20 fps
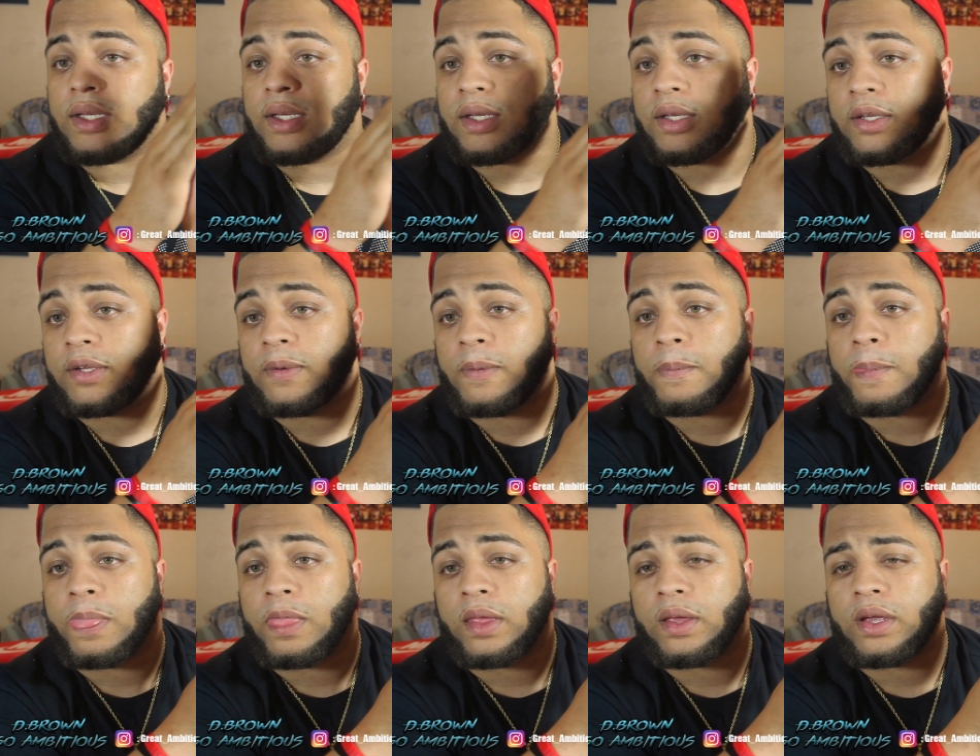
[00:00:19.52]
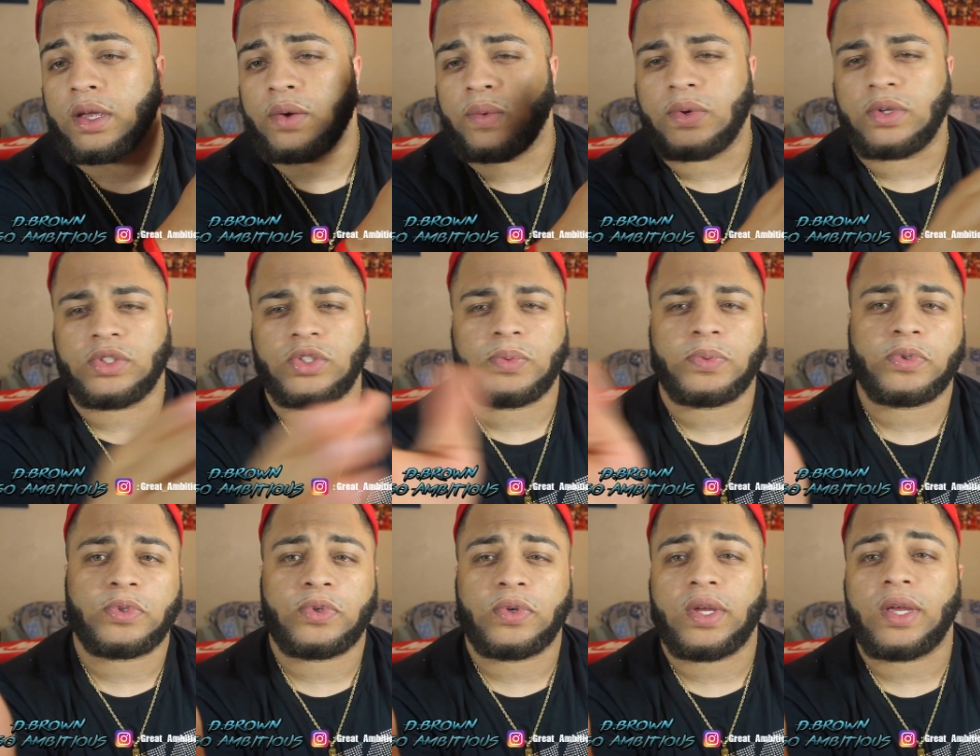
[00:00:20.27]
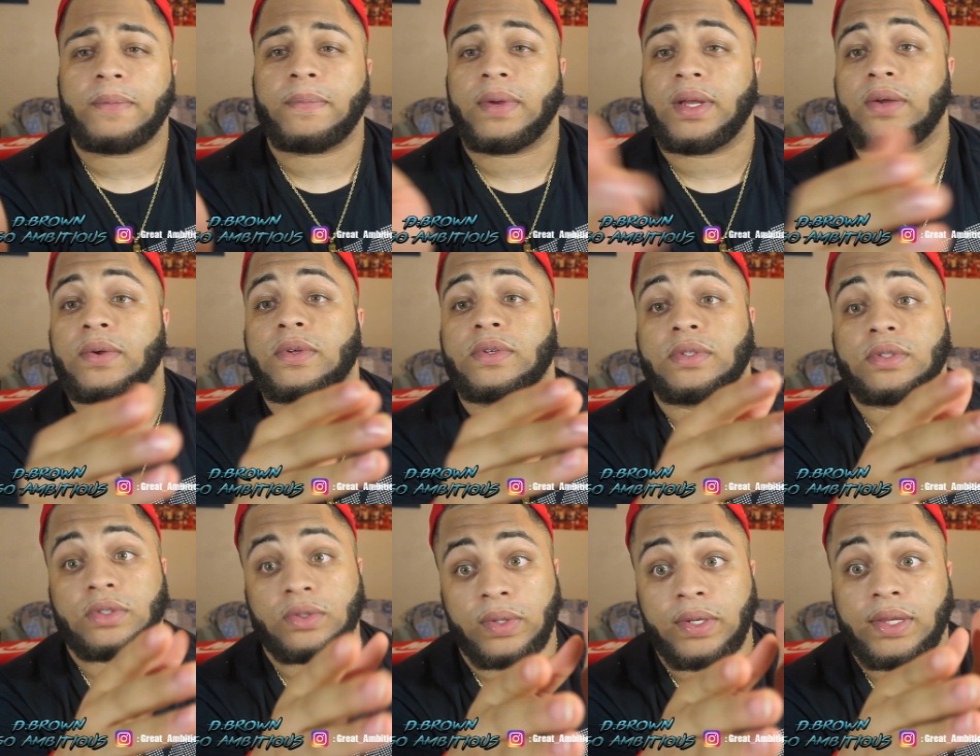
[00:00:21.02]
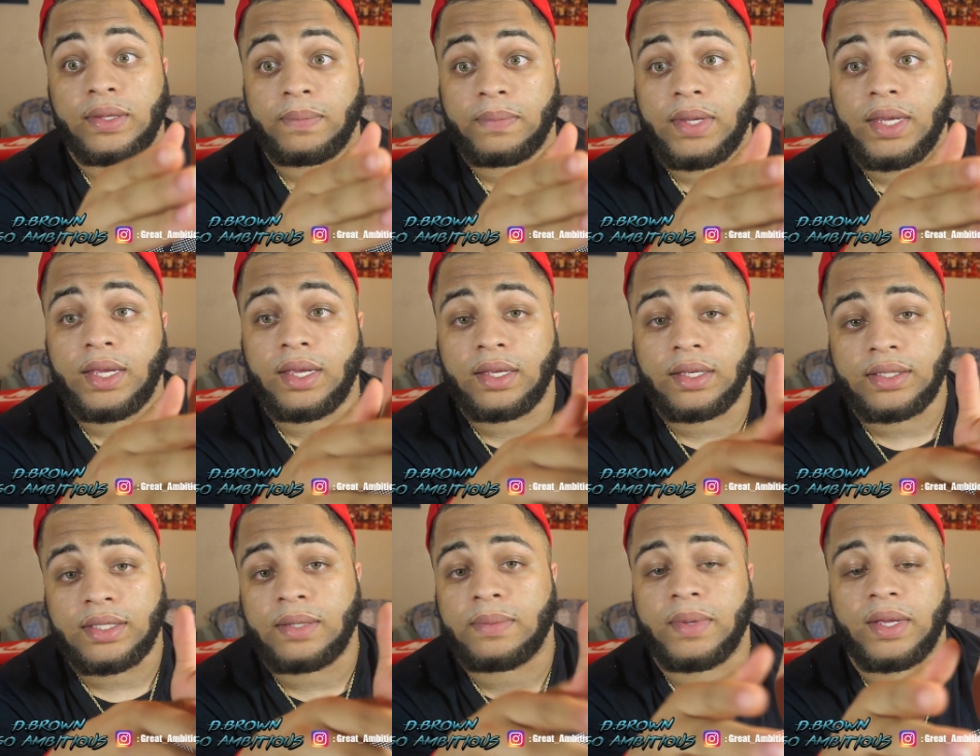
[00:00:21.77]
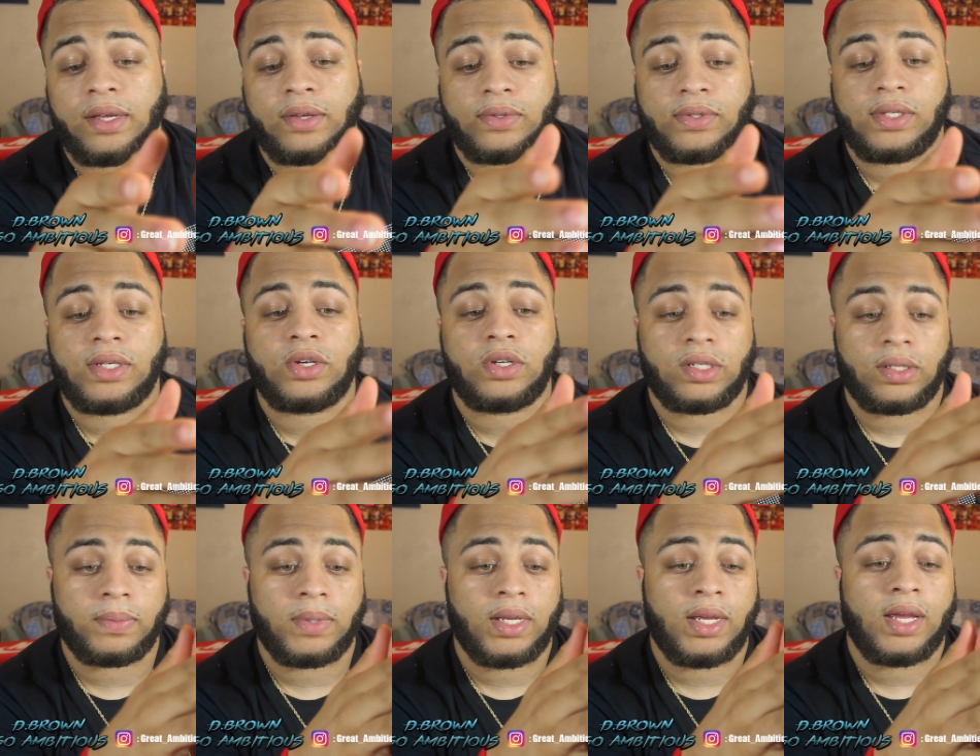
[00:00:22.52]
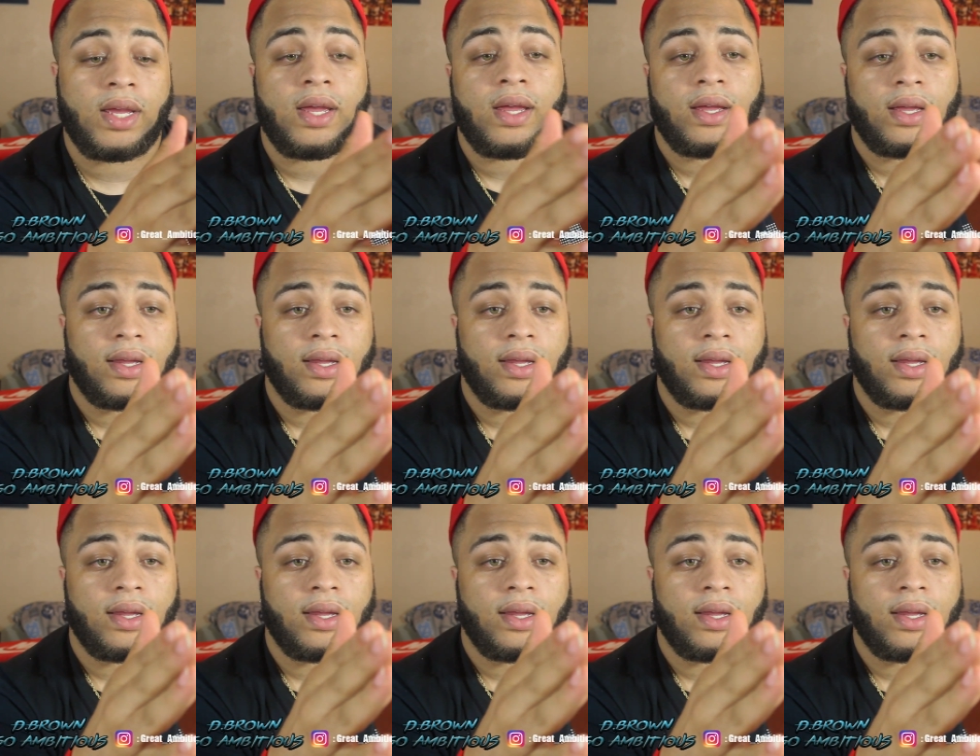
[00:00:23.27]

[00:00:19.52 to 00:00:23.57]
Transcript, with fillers: Um, it went super quick, but it was quick to me. It seemed like it was quick to me.